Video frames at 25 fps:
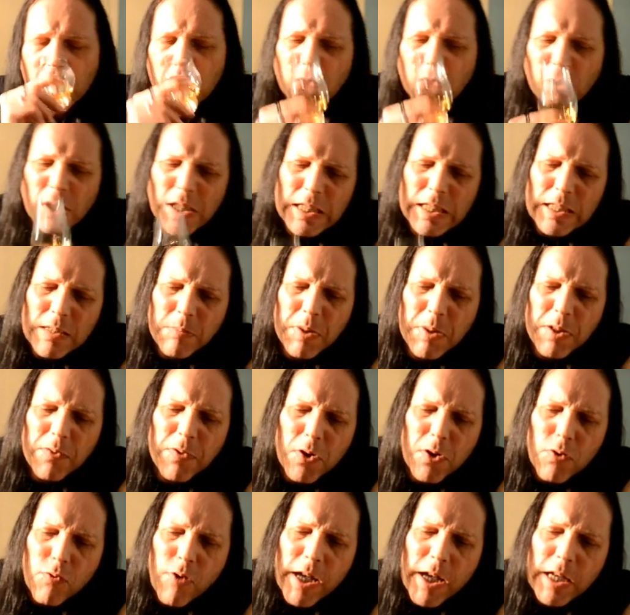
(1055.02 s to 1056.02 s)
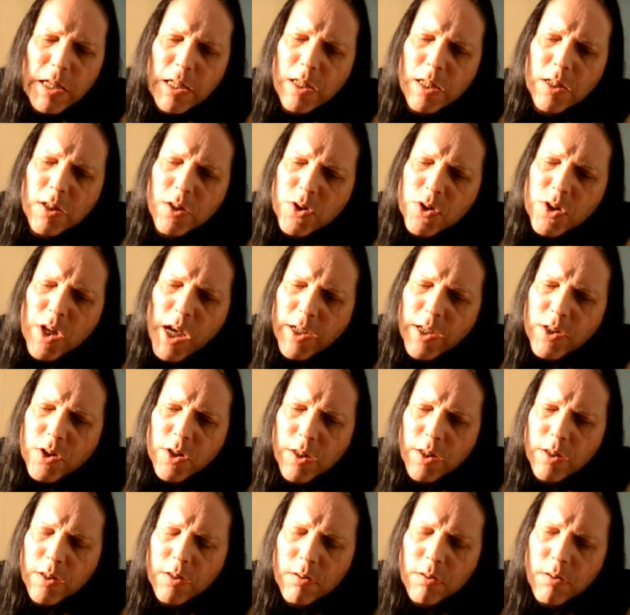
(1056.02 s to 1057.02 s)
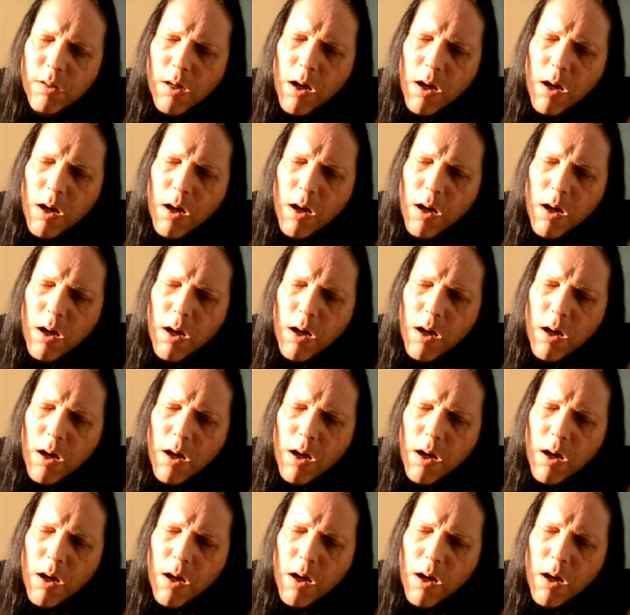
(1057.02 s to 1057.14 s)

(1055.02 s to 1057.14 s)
Got a little bit of graininess actually.